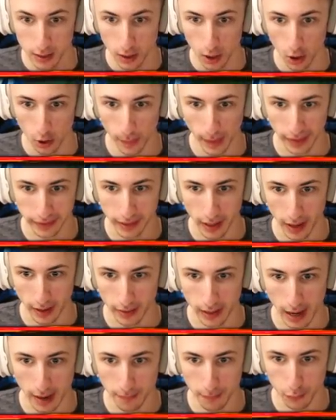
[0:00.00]
Oh my
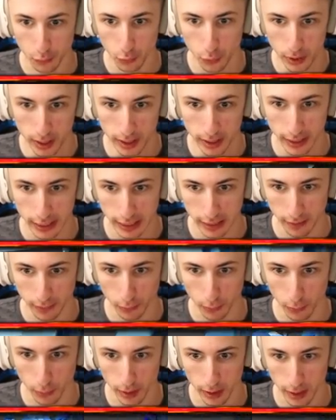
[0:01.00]
god, I'm really,
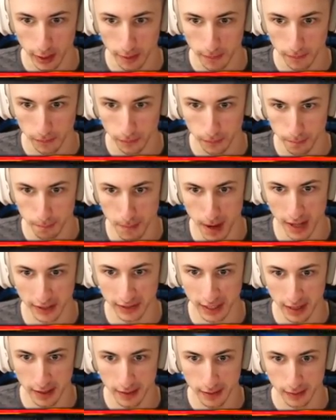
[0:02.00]
really
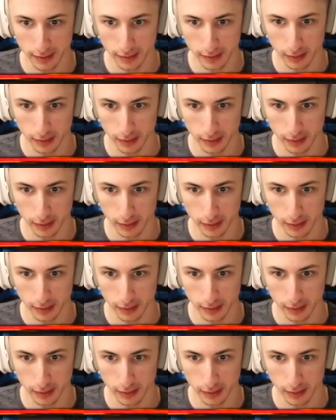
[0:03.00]
missing.